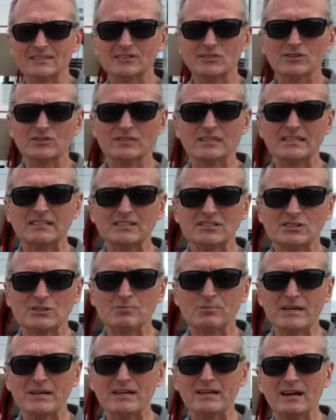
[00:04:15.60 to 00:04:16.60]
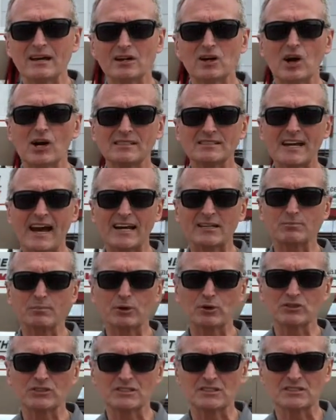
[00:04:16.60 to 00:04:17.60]
there needs to be a contact
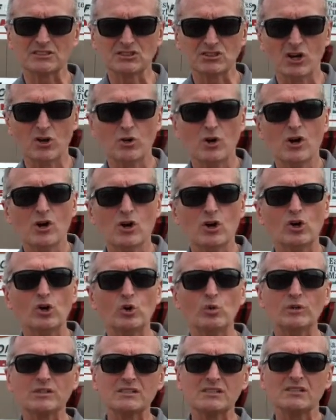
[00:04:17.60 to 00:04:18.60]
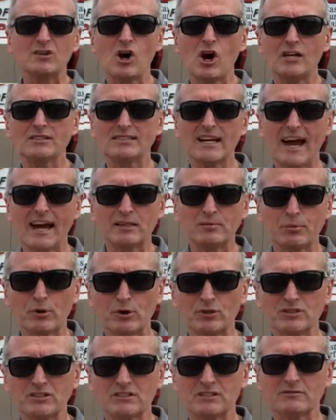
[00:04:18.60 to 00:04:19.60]
person. So who is the contact
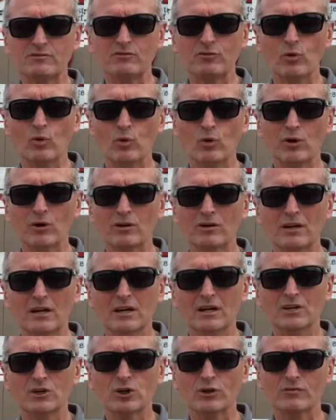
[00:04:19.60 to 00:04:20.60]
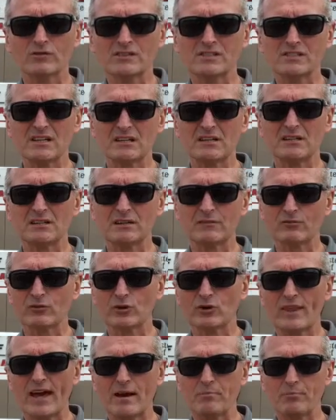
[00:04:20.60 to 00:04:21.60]
person for your facility,
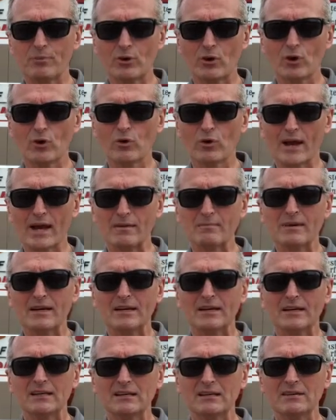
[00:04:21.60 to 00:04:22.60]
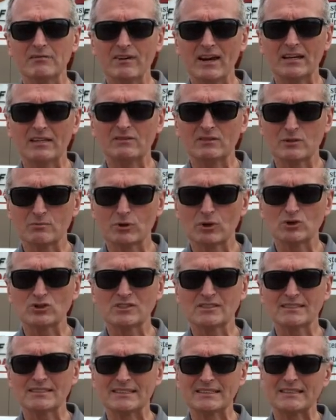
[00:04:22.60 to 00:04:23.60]
for that program in the event of an
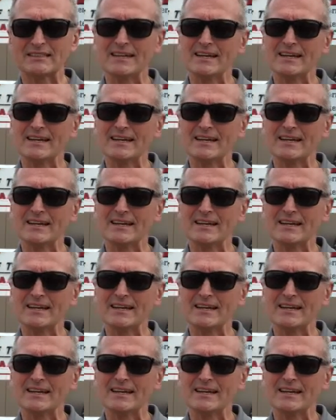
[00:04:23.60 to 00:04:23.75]
emergency?